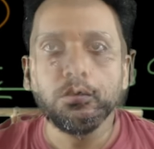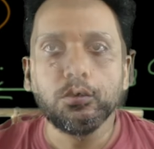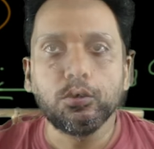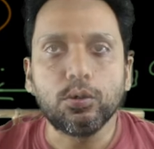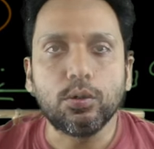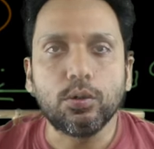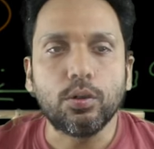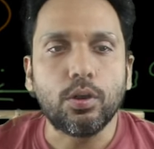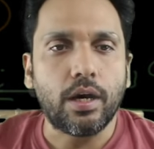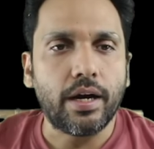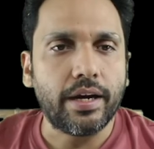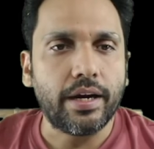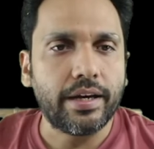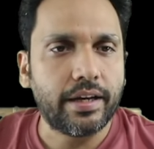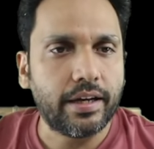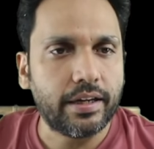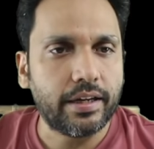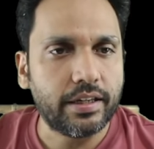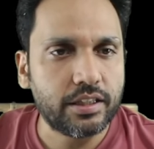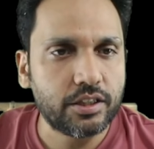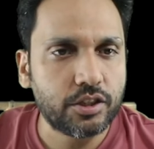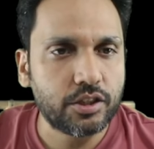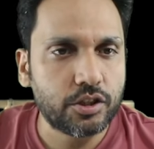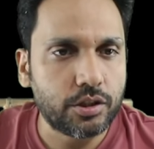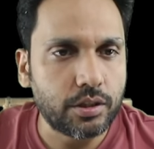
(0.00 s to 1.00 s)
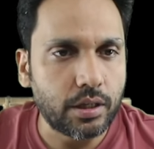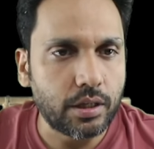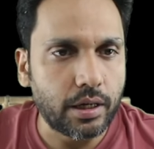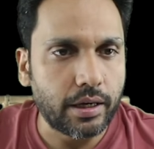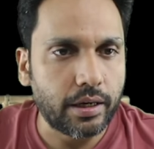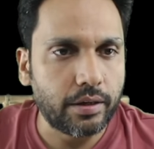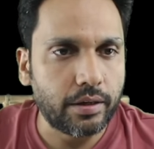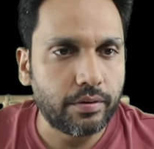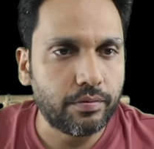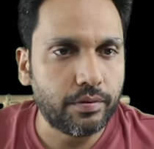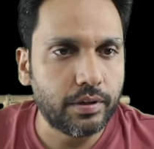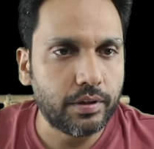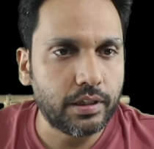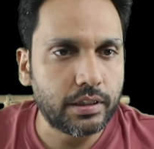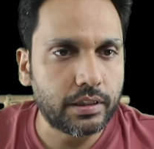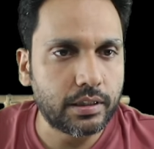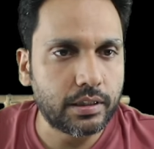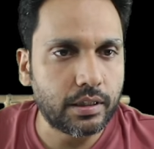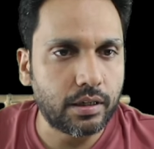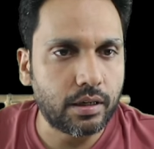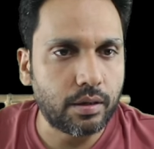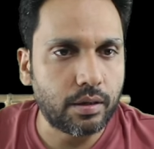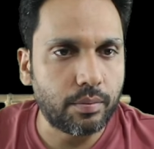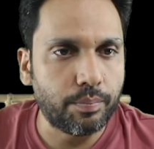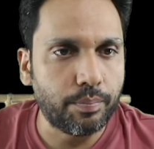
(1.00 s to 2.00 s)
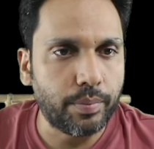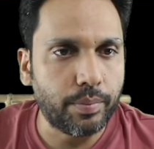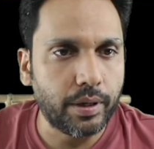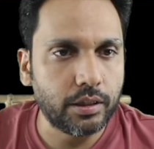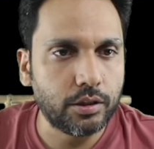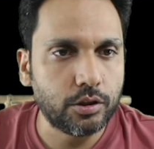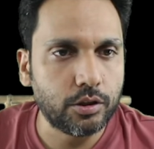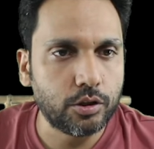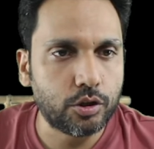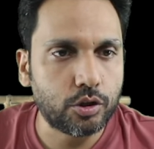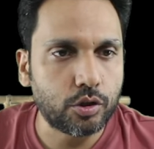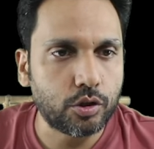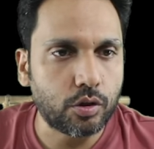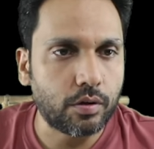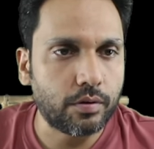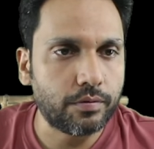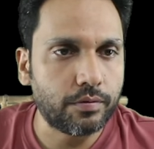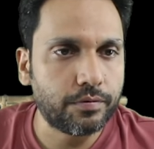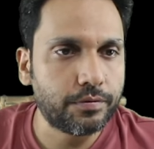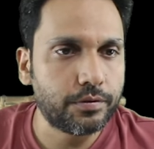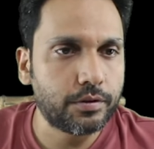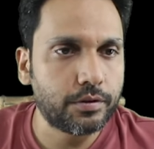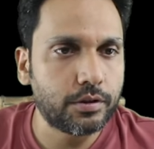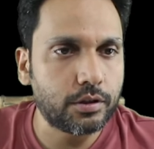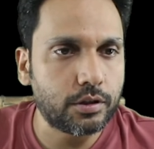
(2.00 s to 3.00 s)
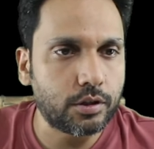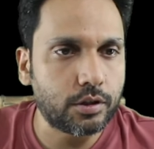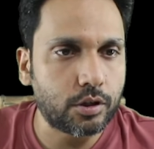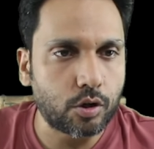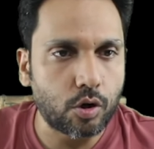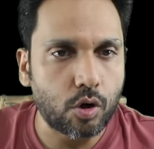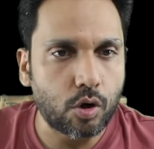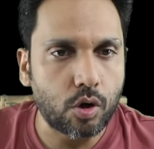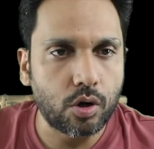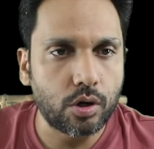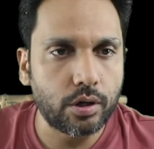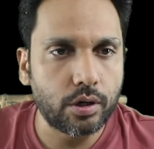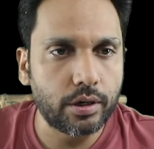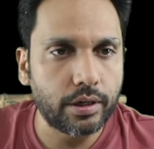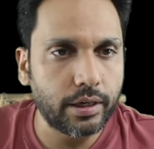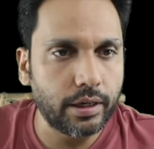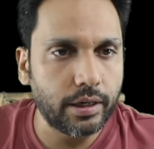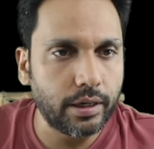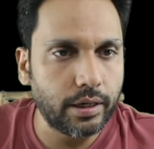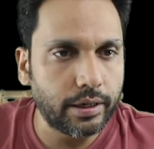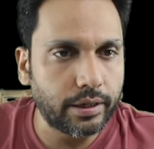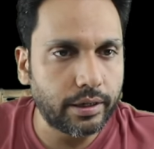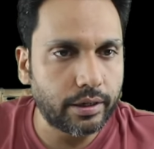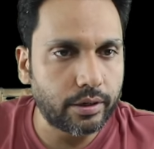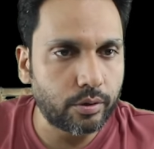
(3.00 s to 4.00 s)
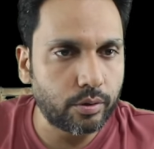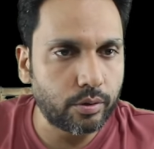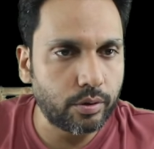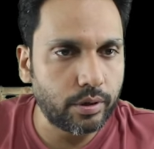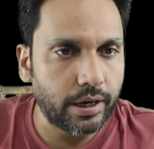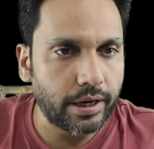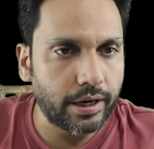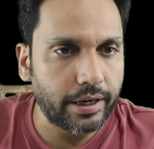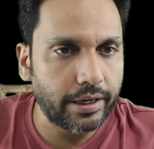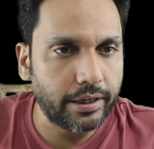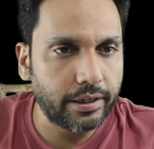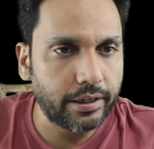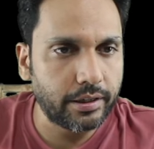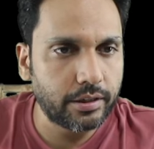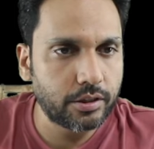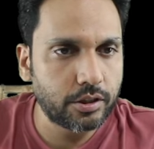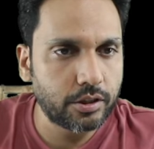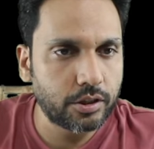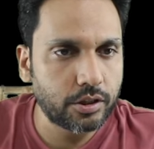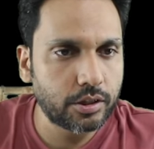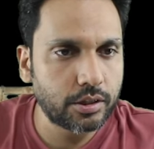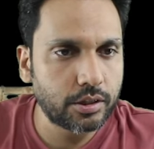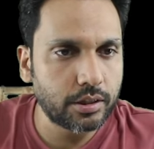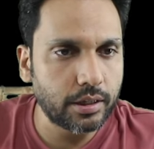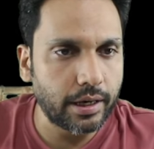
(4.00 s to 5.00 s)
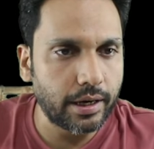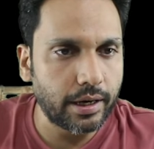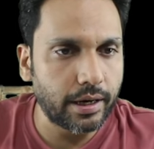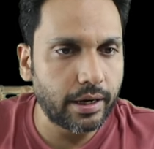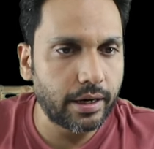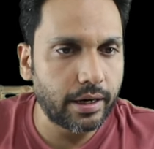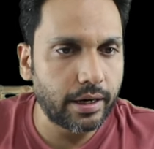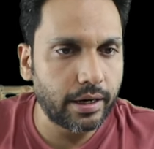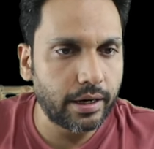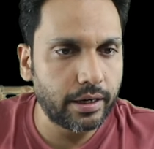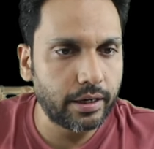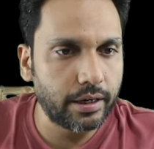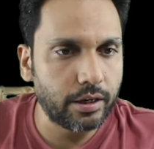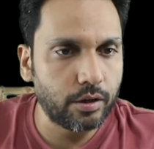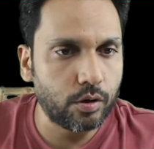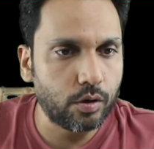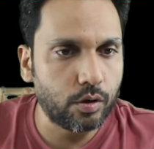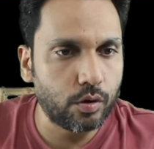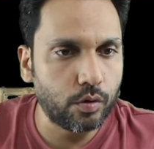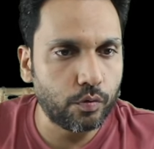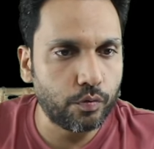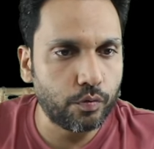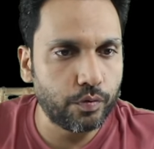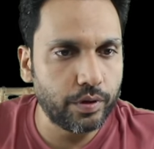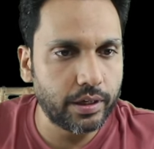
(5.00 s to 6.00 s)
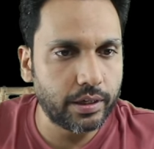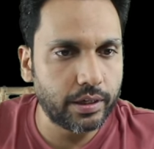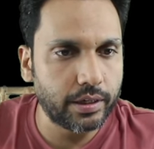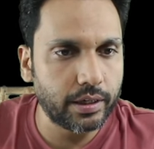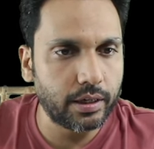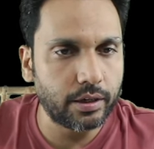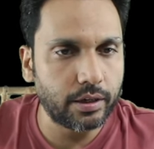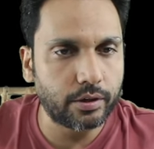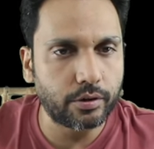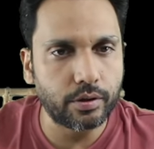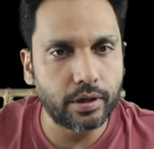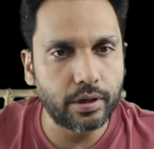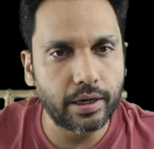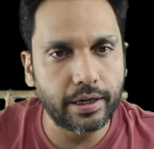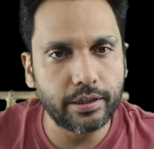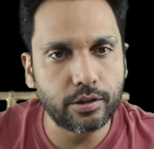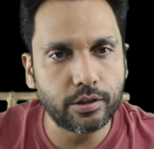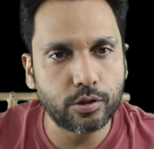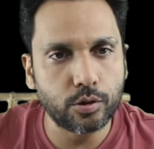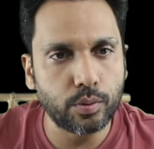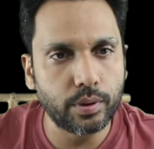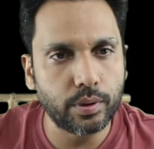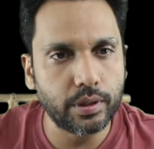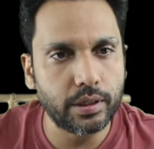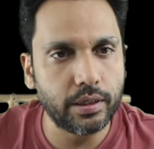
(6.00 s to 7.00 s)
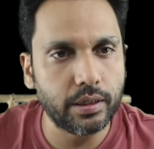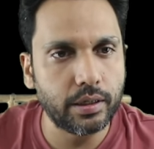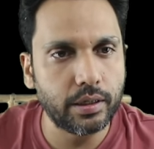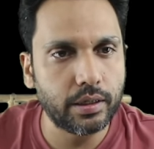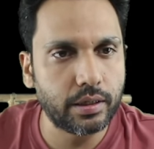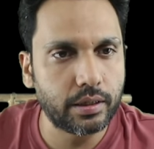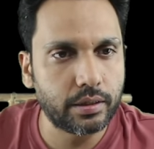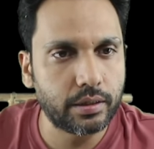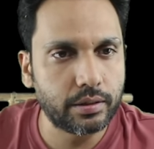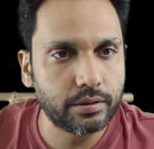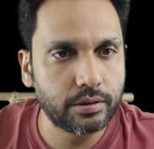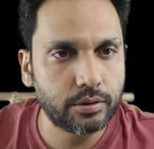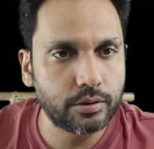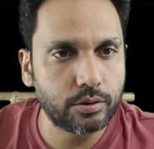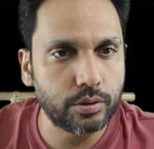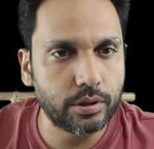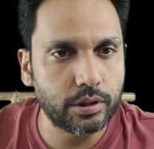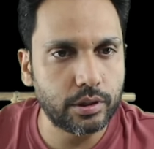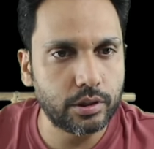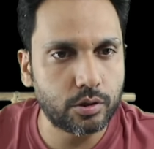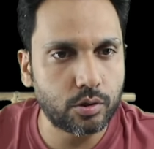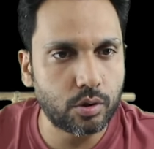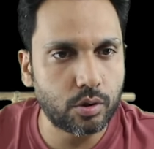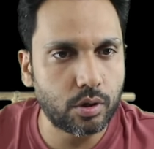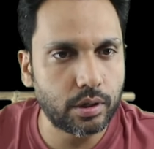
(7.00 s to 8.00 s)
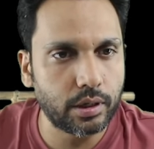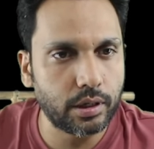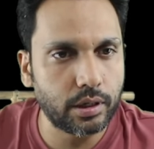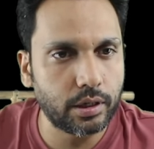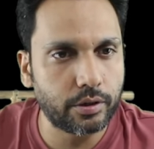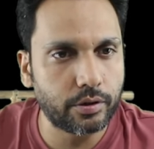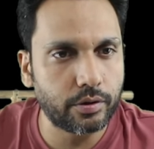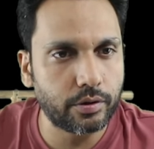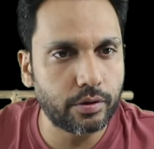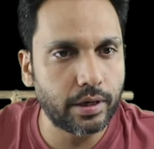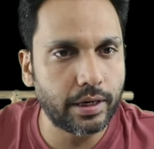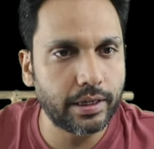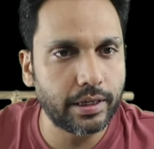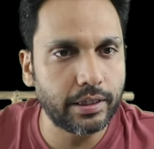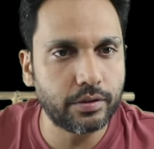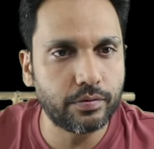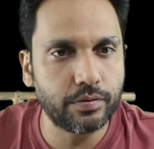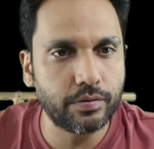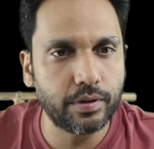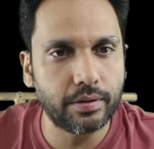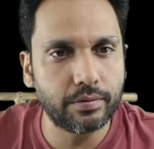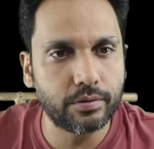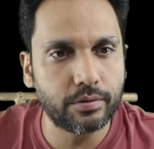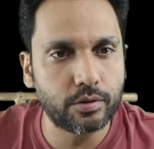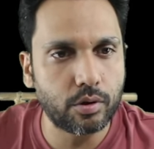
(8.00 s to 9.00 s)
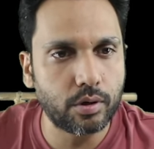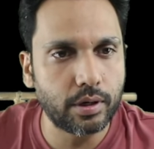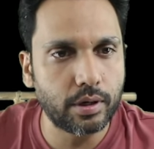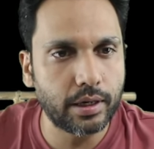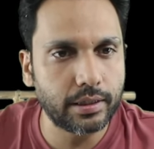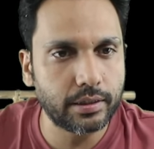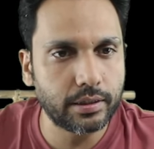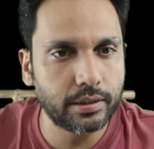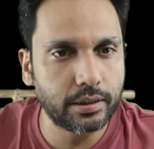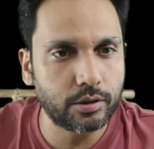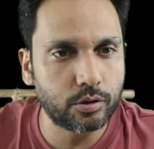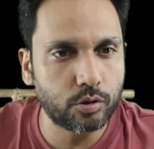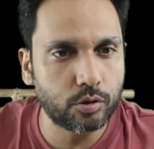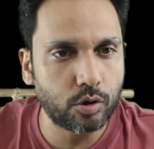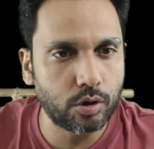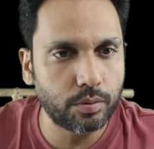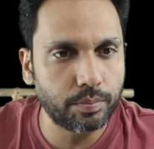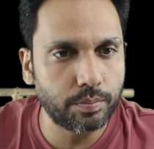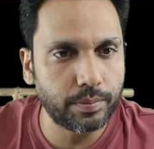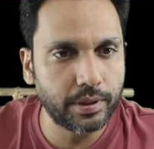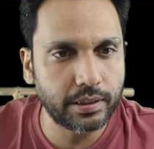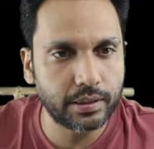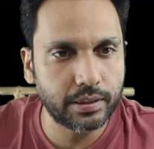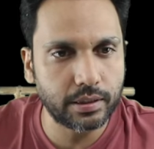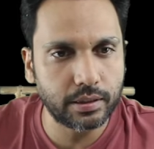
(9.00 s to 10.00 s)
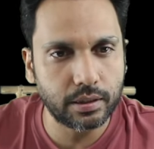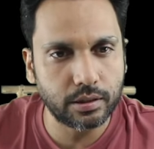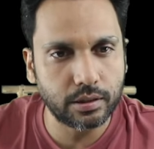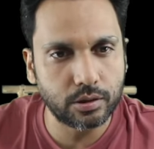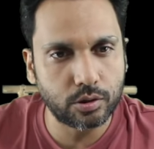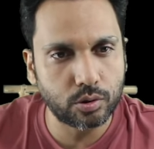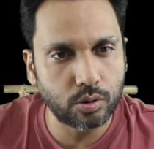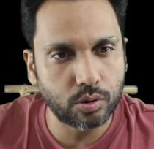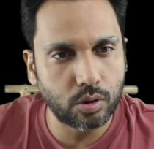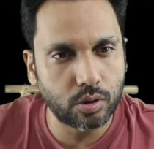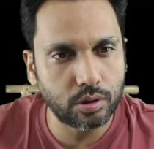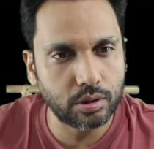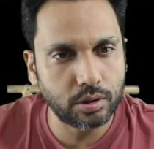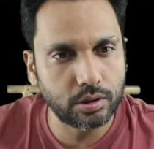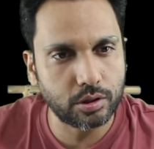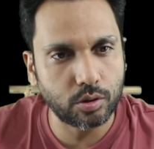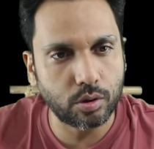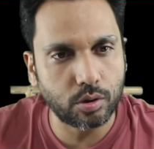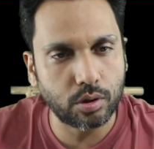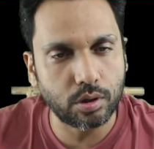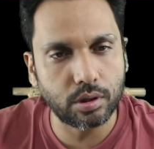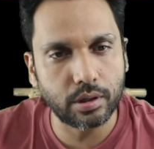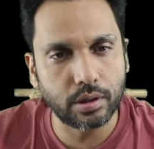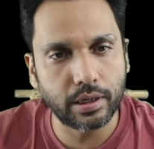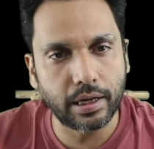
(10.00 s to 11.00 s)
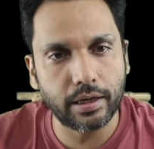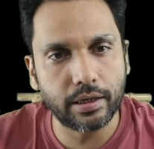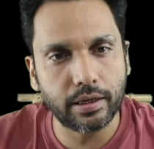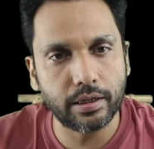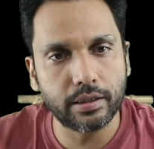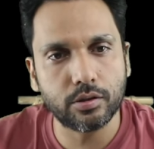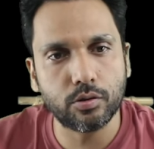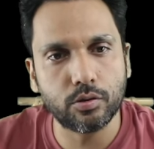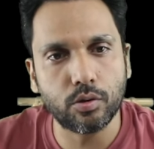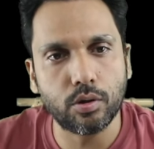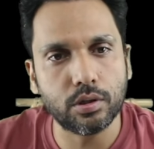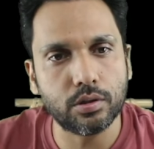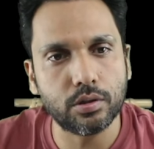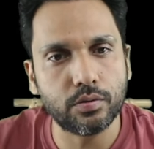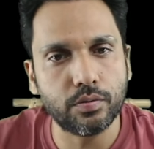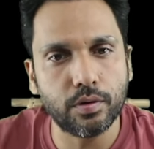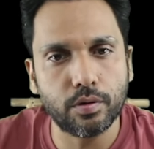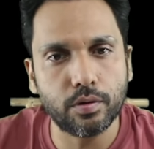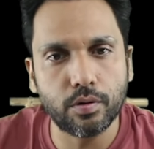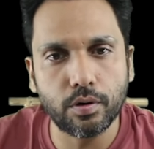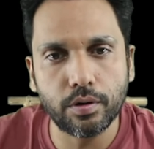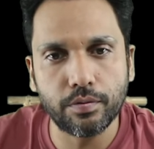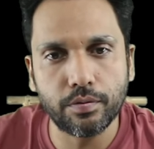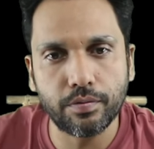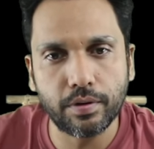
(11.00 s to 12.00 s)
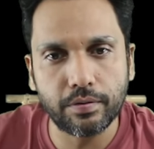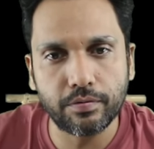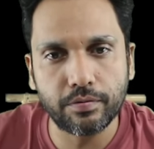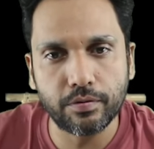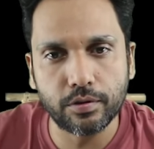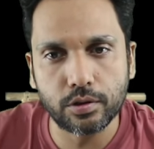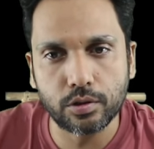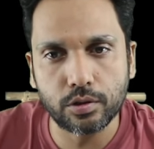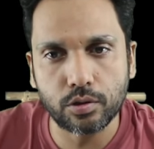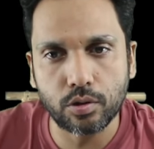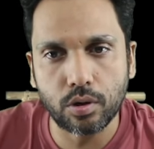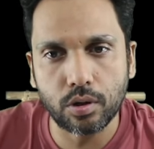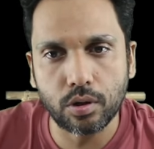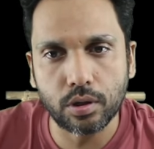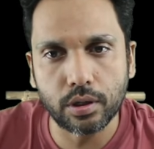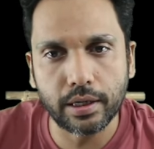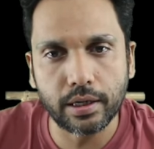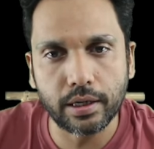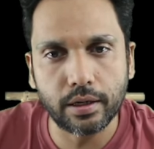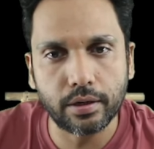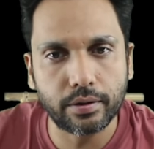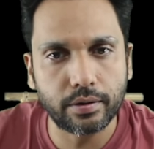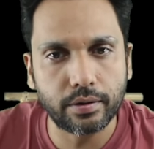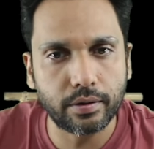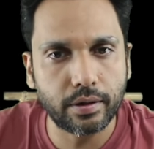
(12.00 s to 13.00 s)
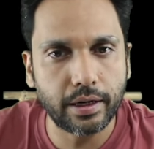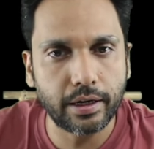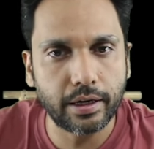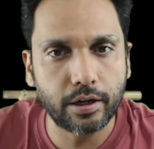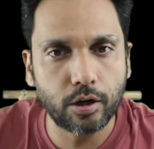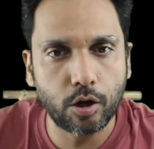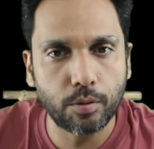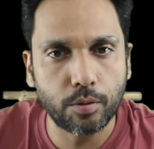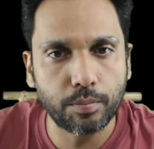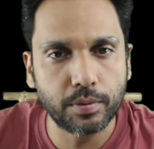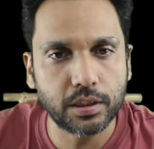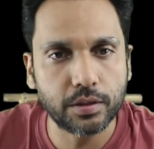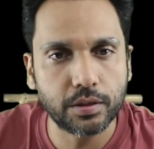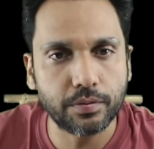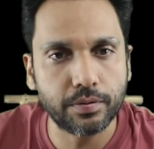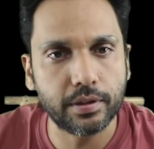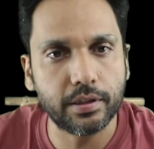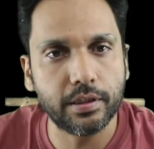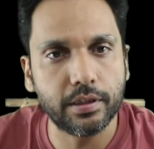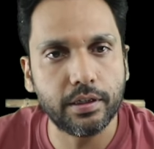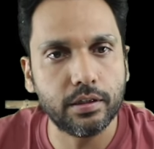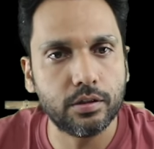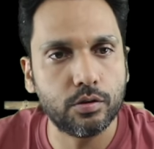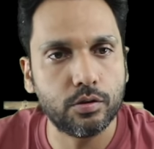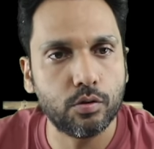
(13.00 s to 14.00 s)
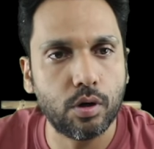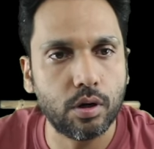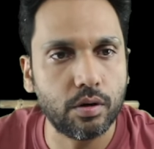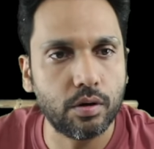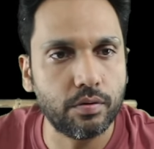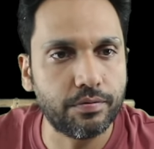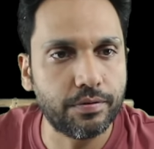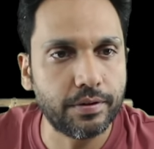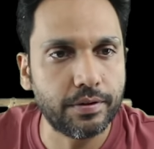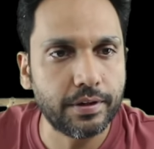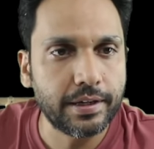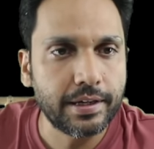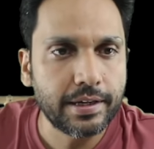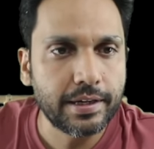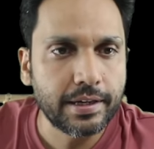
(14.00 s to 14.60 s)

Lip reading: So hi guys, I have listed a bunch of strong electrolytes and your weak electrolytes over here. So in strong electrolytes, we have strong acids, strong bases and salts. All ionic salts will qualify for strong electrolyte, how much ever they dissolve.